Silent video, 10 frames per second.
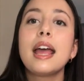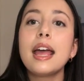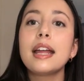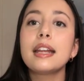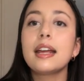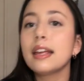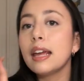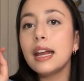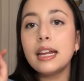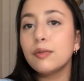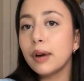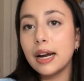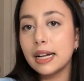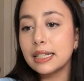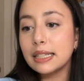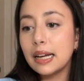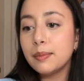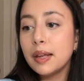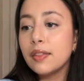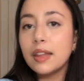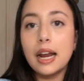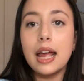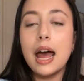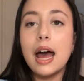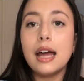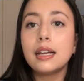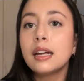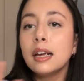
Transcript: And any writing assignment that I had